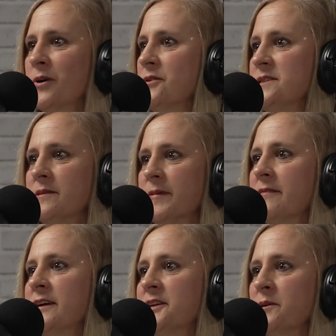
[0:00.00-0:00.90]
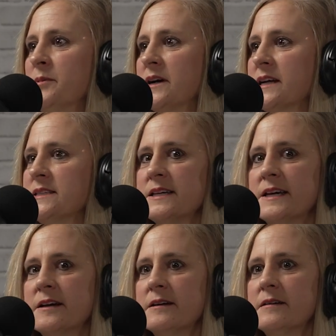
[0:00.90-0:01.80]
person might read your book and
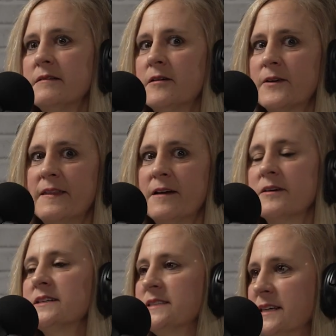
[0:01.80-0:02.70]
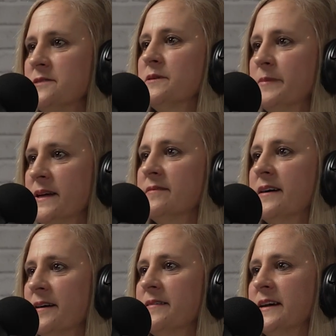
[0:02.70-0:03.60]
say, okay, that resonates with me.
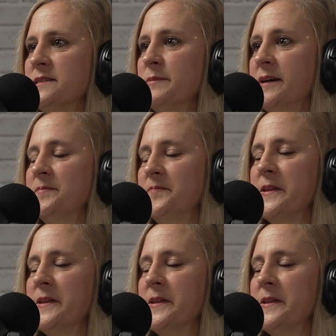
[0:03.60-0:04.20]
That's me.